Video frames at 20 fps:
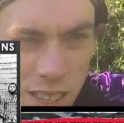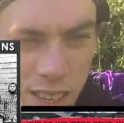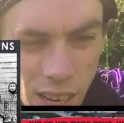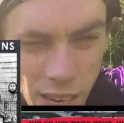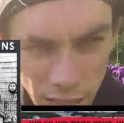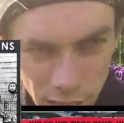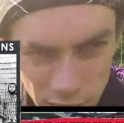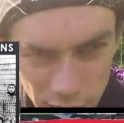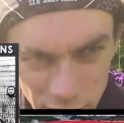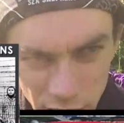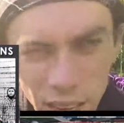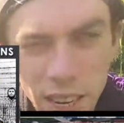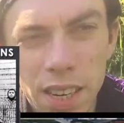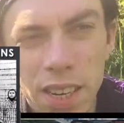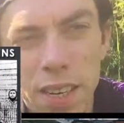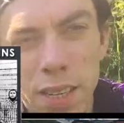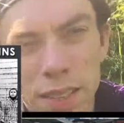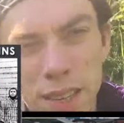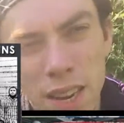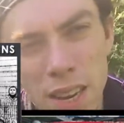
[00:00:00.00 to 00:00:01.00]
they say
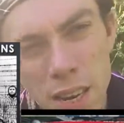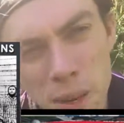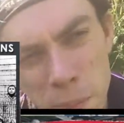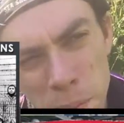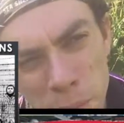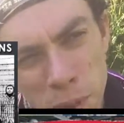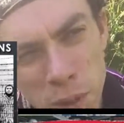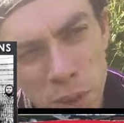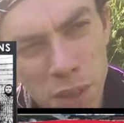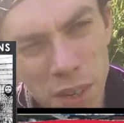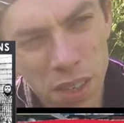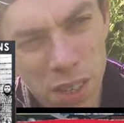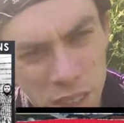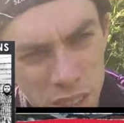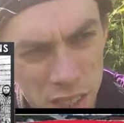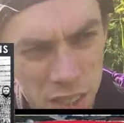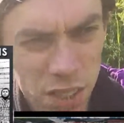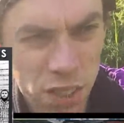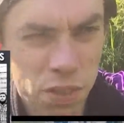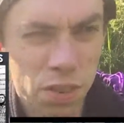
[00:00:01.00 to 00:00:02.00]
that animals are
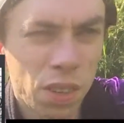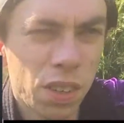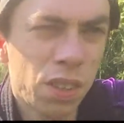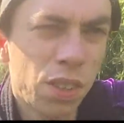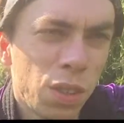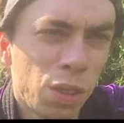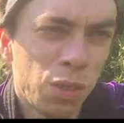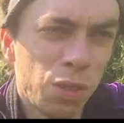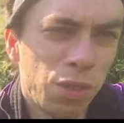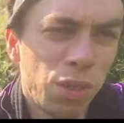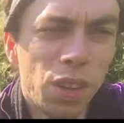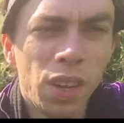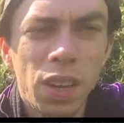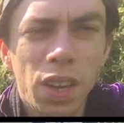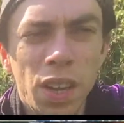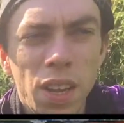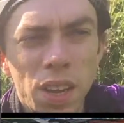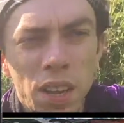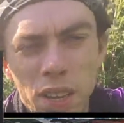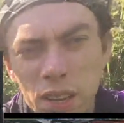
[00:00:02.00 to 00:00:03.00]
destructive
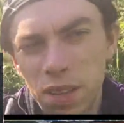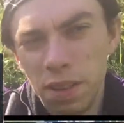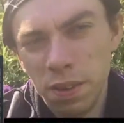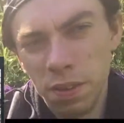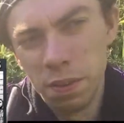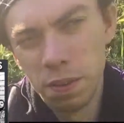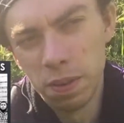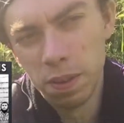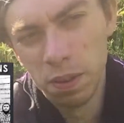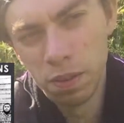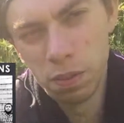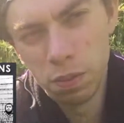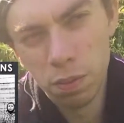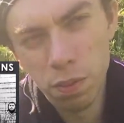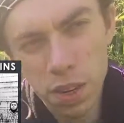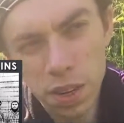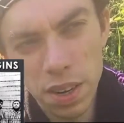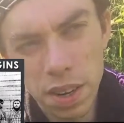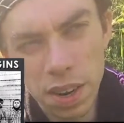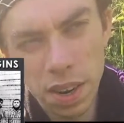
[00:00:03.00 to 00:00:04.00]

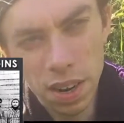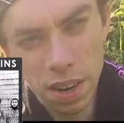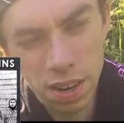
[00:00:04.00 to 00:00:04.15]
when